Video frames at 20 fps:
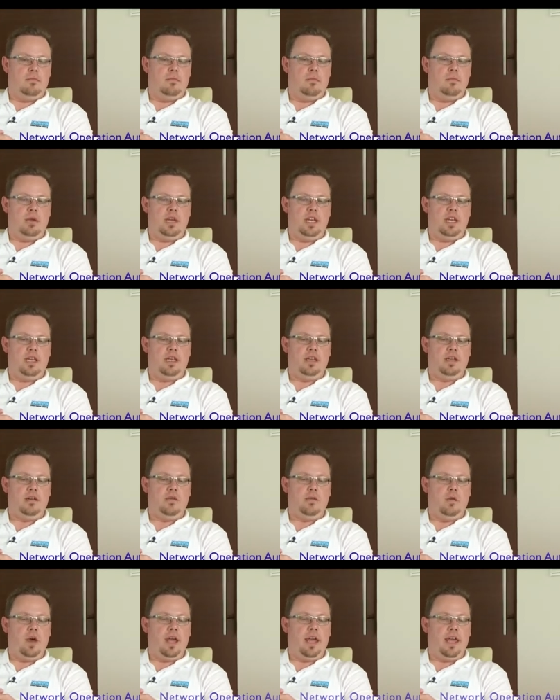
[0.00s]
we need a
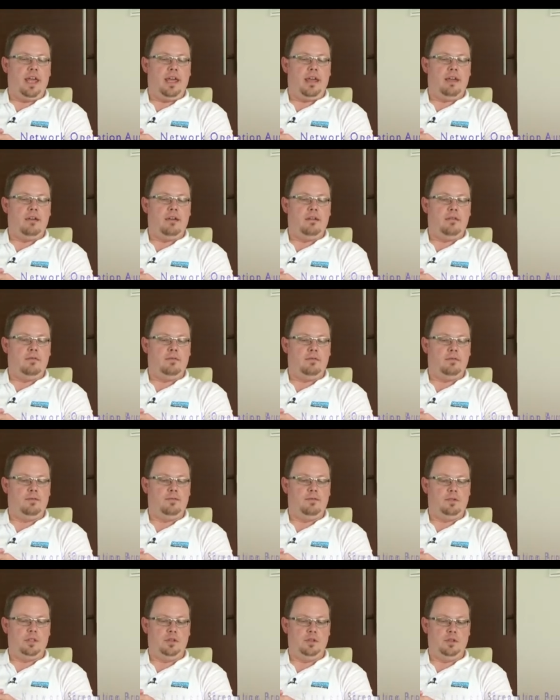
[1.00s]
way
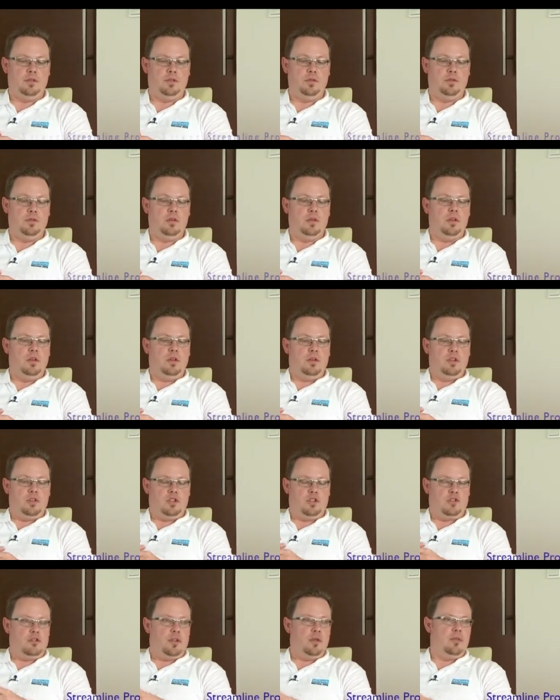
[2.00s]
to
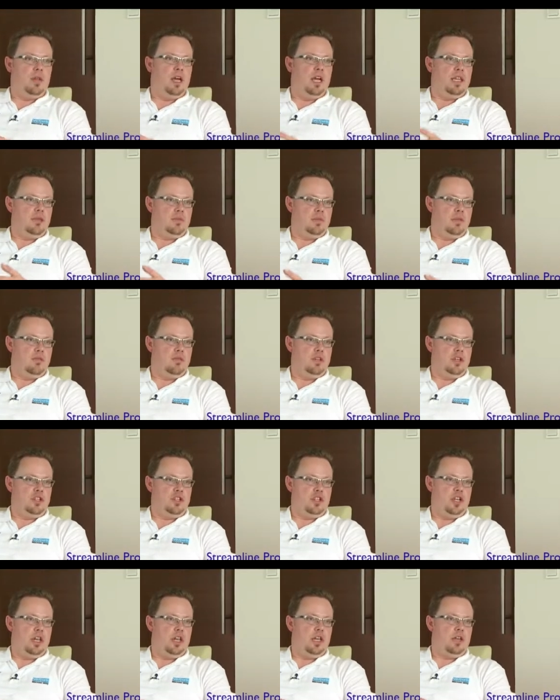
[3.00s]
streamline the
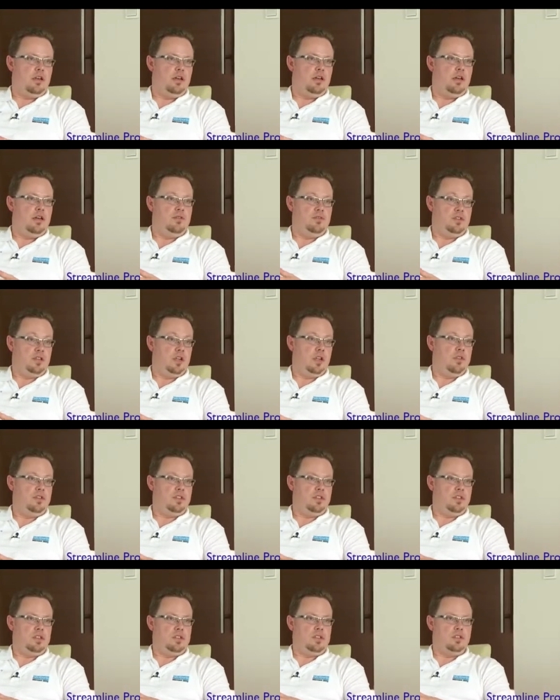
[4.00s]
provisioning of
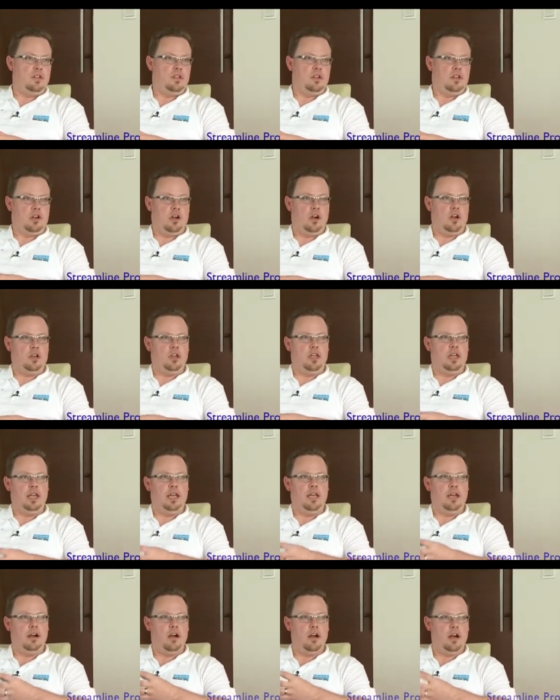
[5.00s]
services.
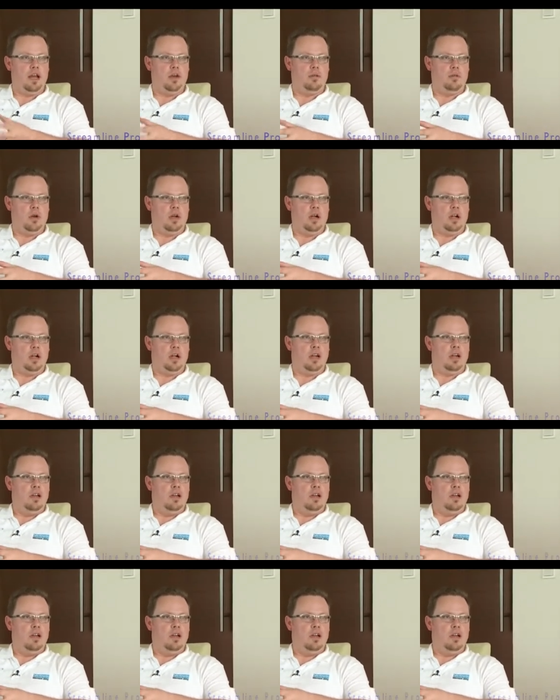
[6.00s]
Currently in our network,